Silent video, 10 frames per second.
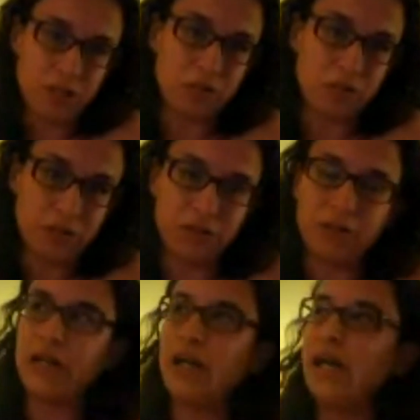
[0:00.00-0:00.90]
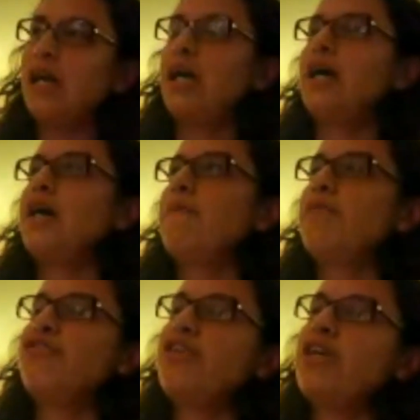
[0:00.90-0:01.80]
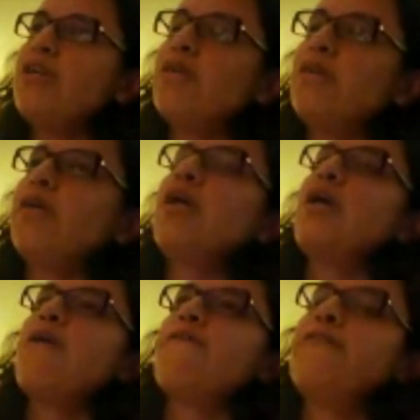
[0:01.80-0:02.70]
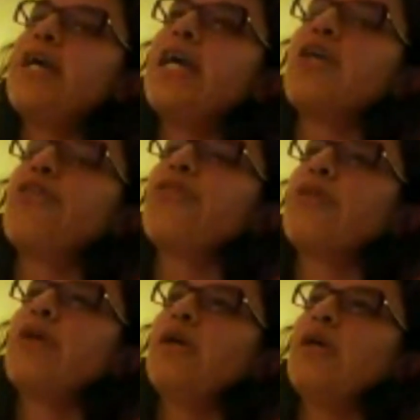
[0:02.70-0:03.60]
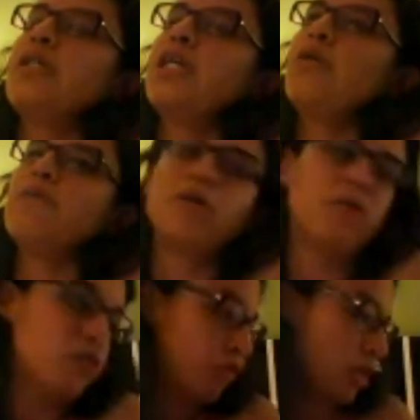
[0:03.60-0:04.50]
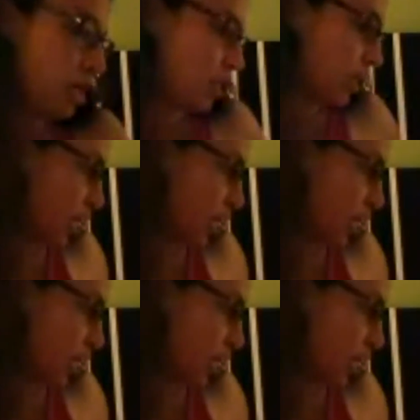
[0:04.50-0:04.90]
That's what they're doing. Gender, faith, they don't like my Christianity.